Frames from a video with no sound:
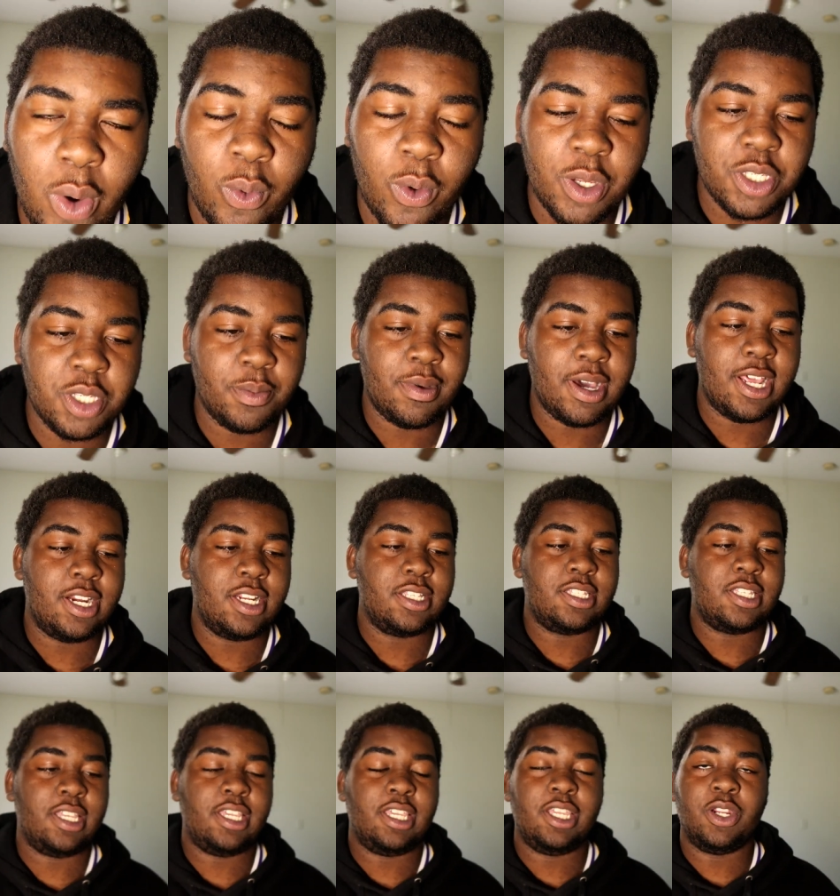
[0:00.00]
want somebody to
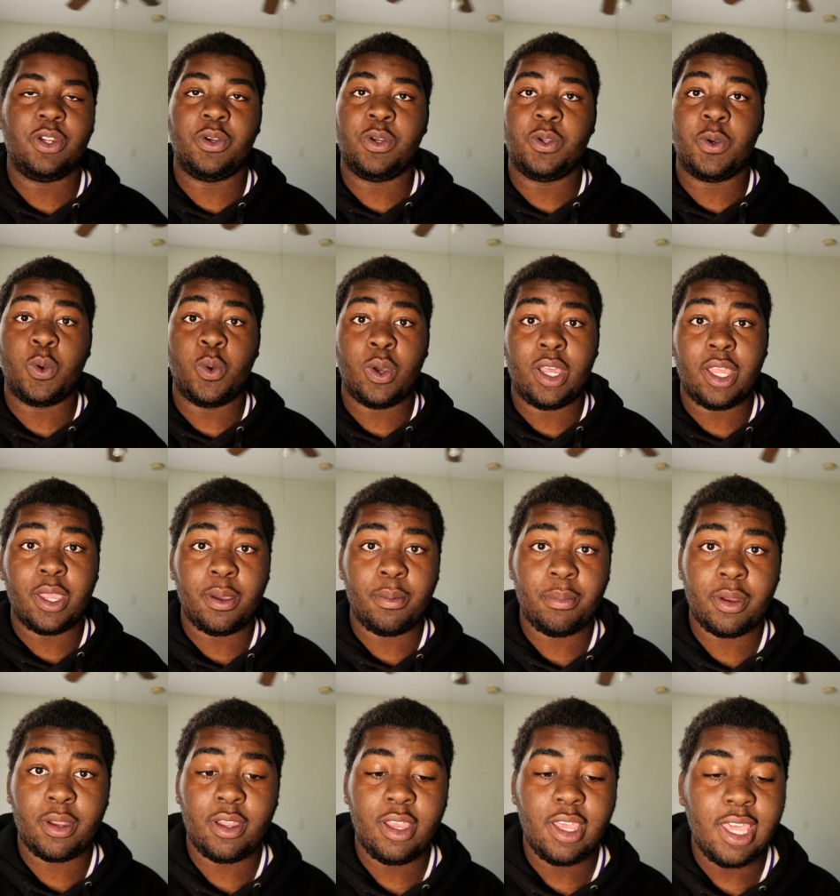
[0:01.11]
say he don't know who I am,
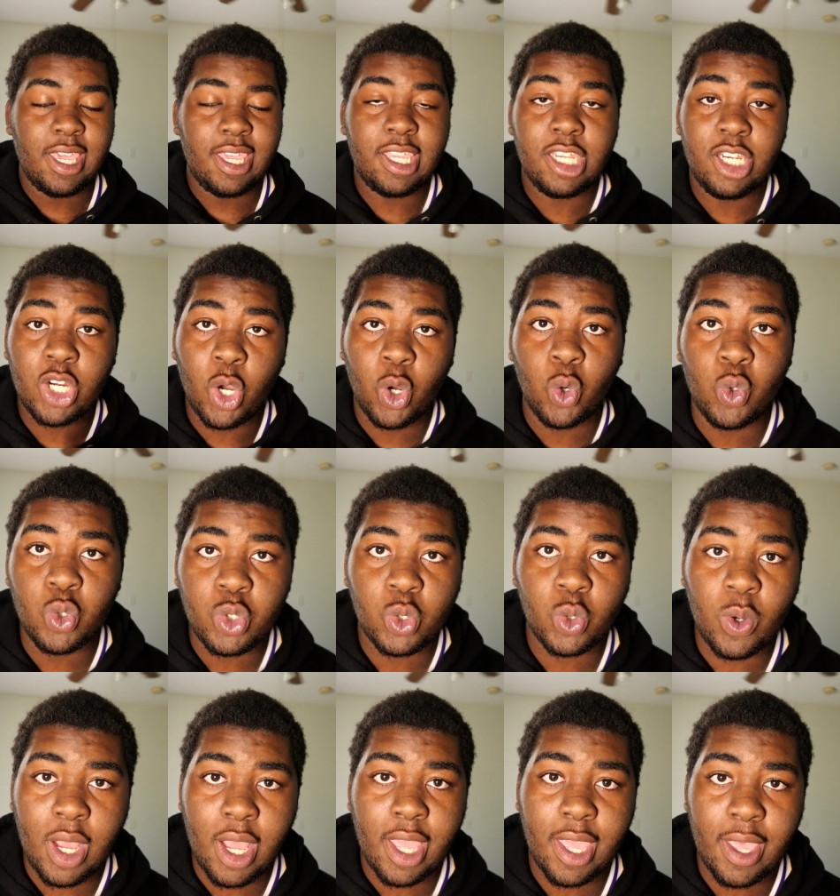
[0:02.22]
bro. He knows
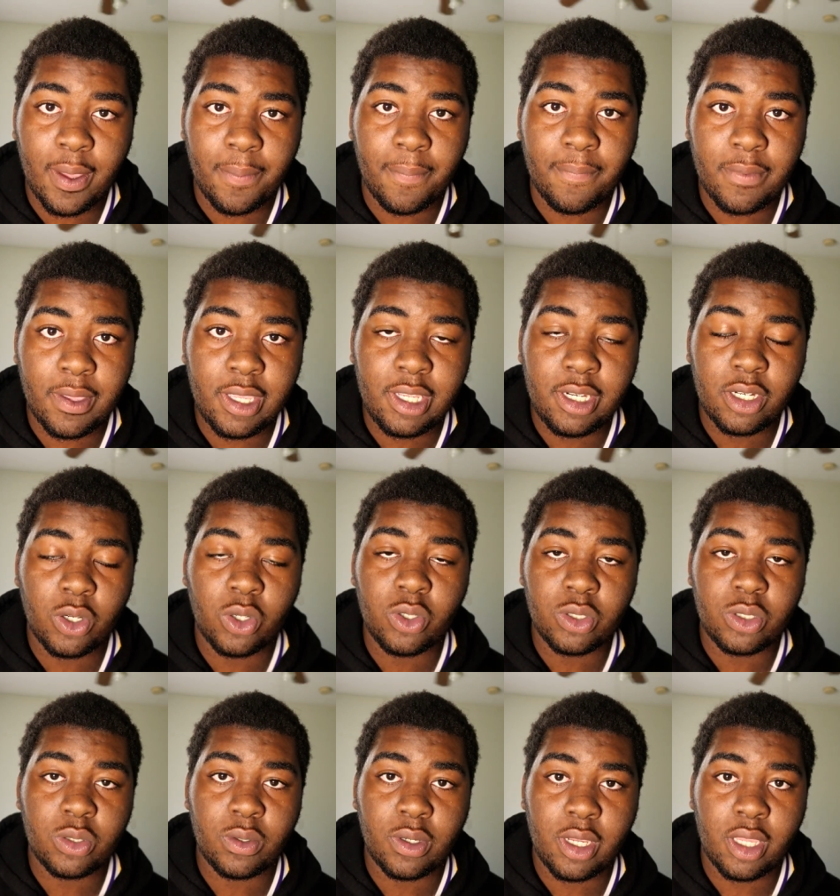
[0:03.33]
who I am. He
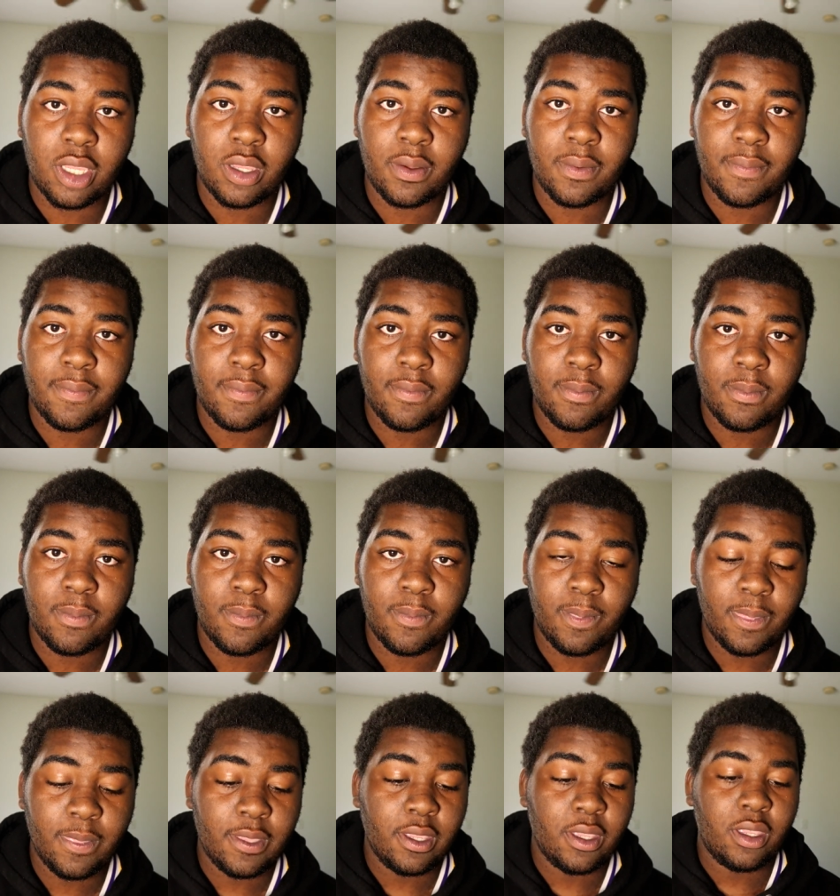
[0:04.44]
knows who I am.
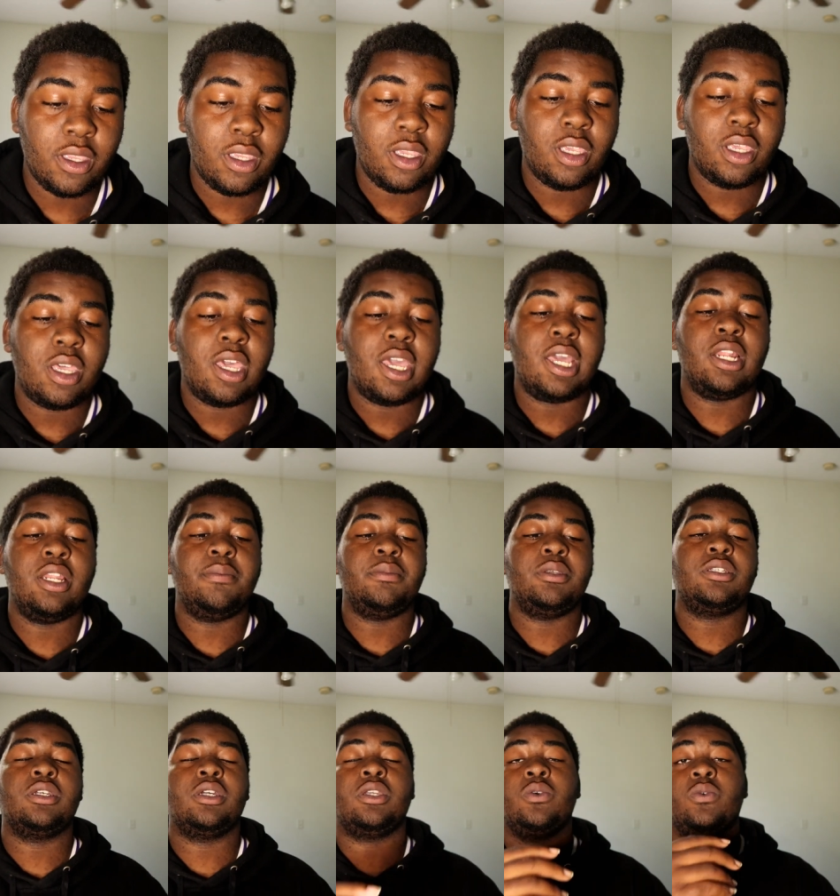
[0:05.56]
And let me
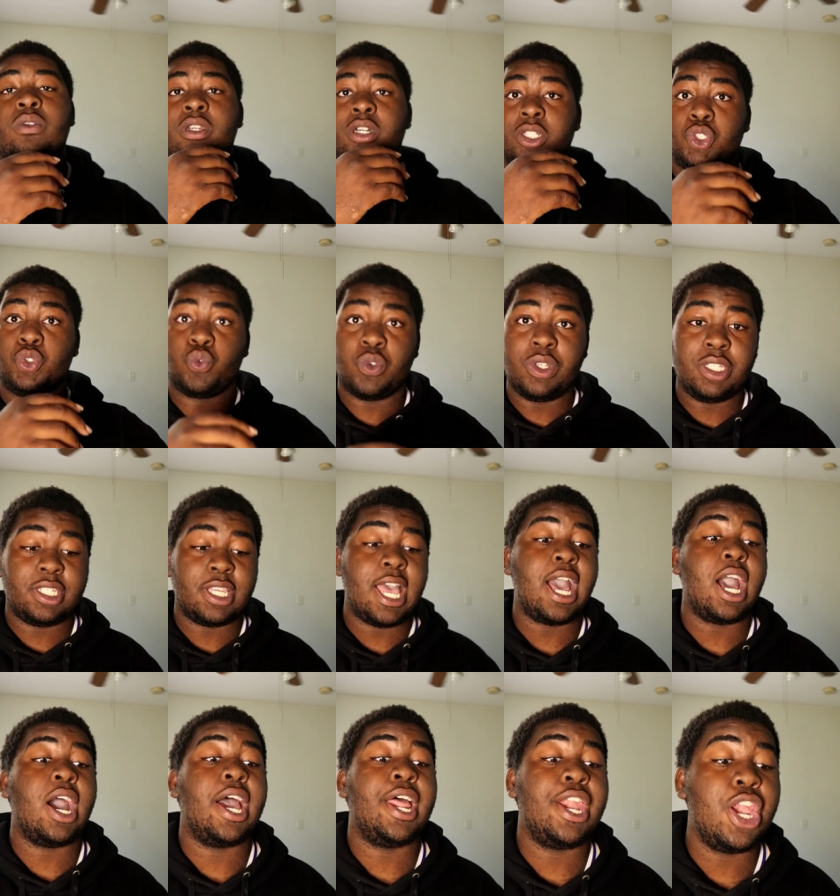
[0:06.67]
show you another reason
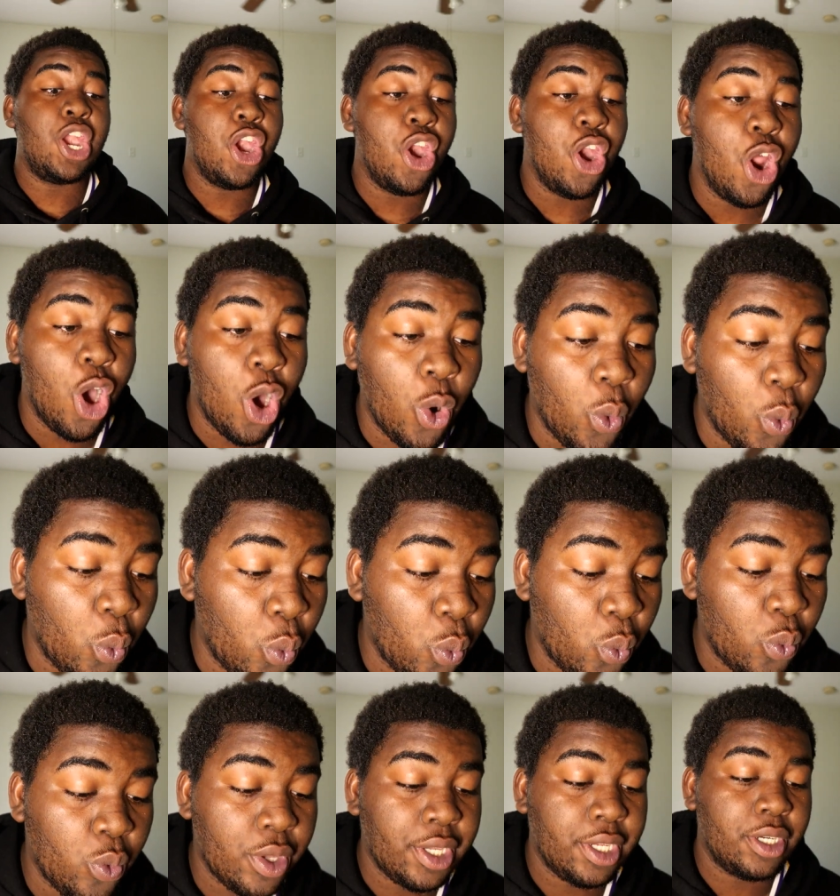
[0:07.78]
how I know
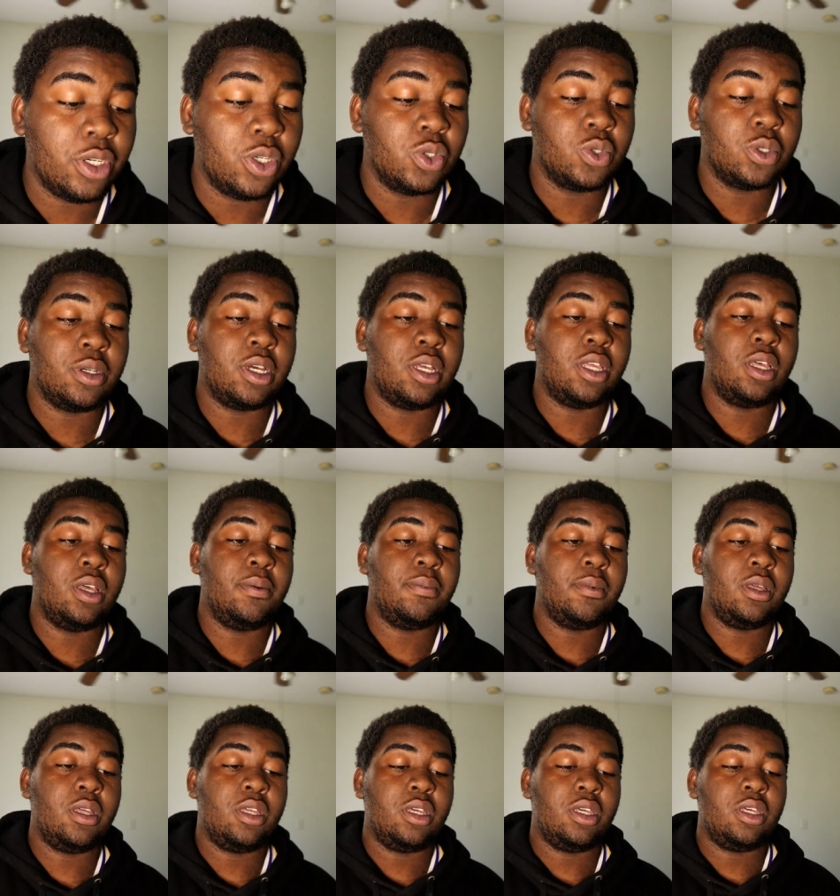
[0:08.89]
he knows who I am.
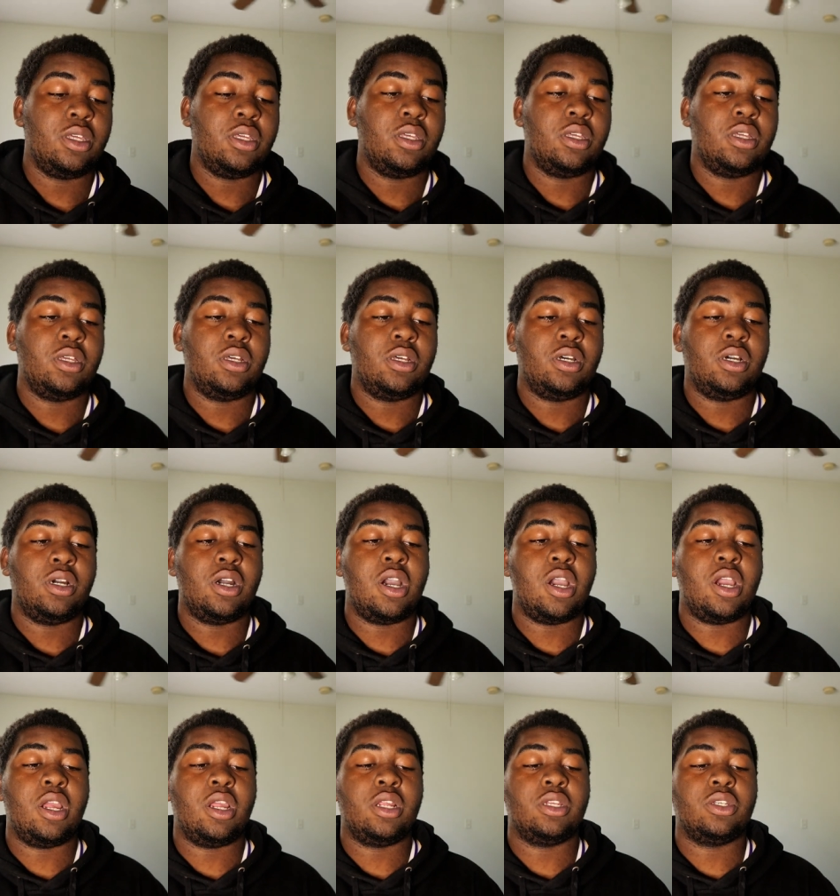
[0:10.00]
All
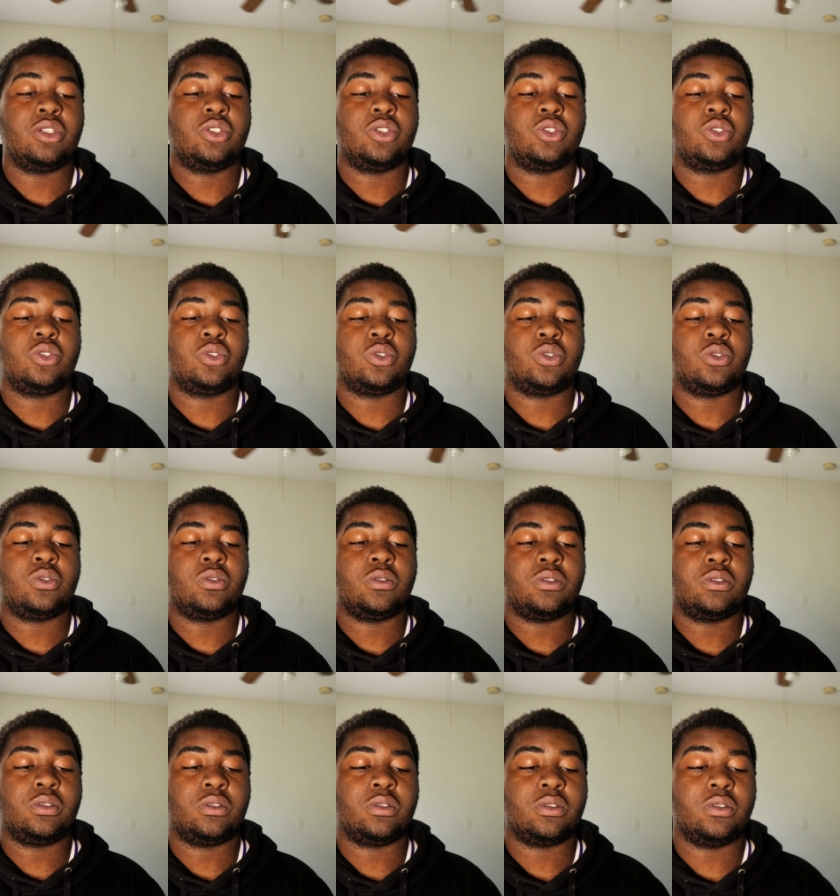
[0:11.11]
right,
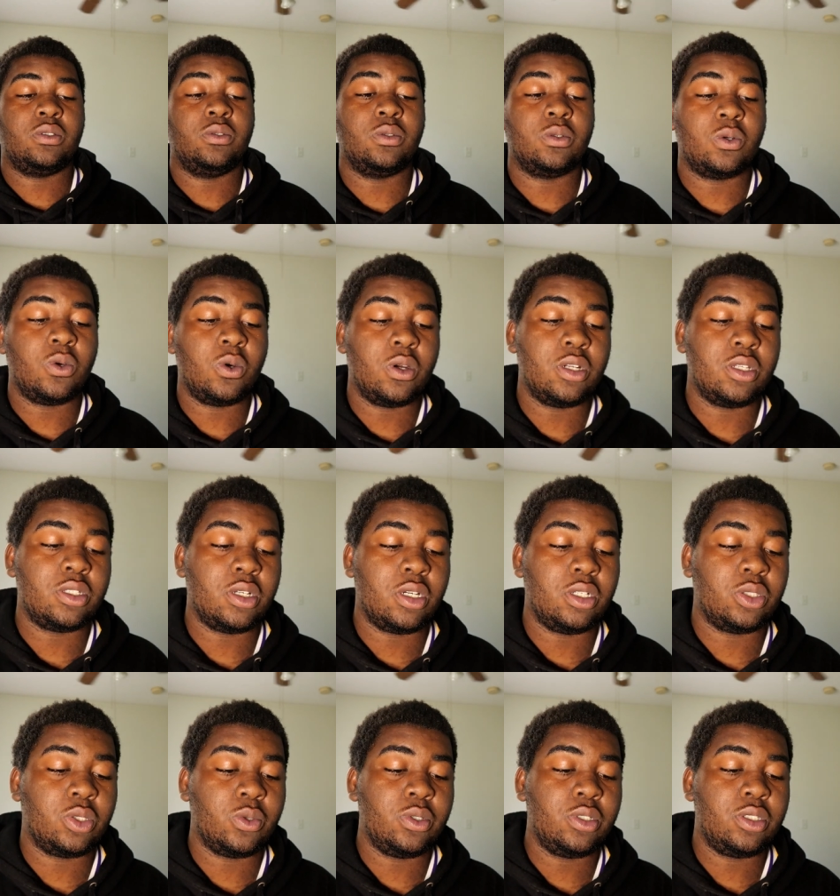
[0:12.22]
screen recording
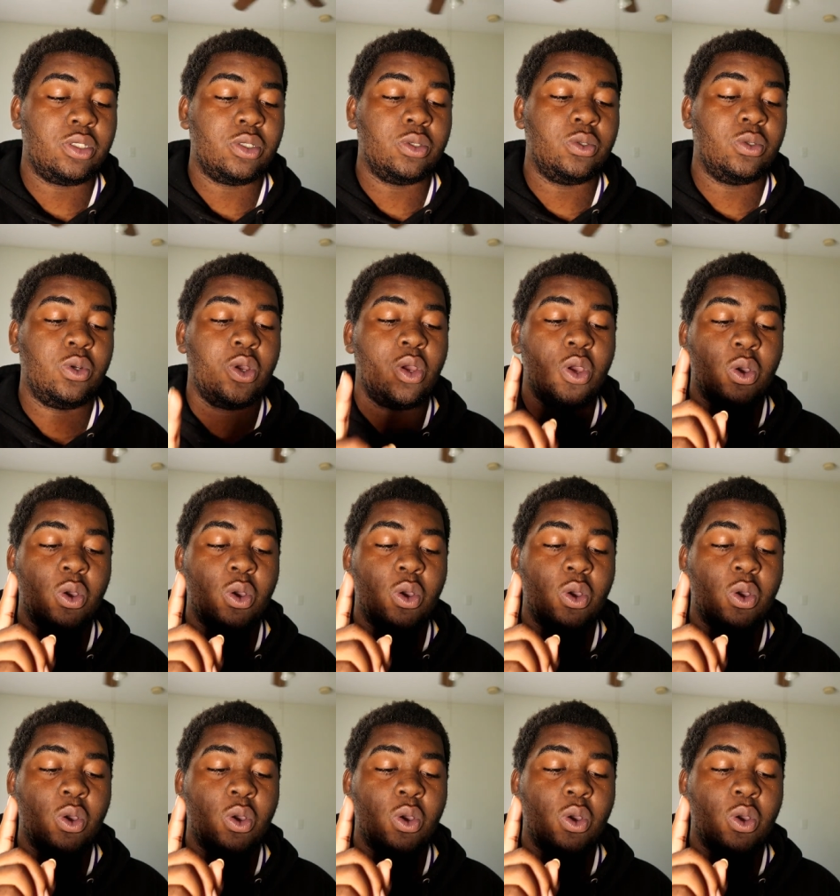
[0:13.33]
starting 3, 2,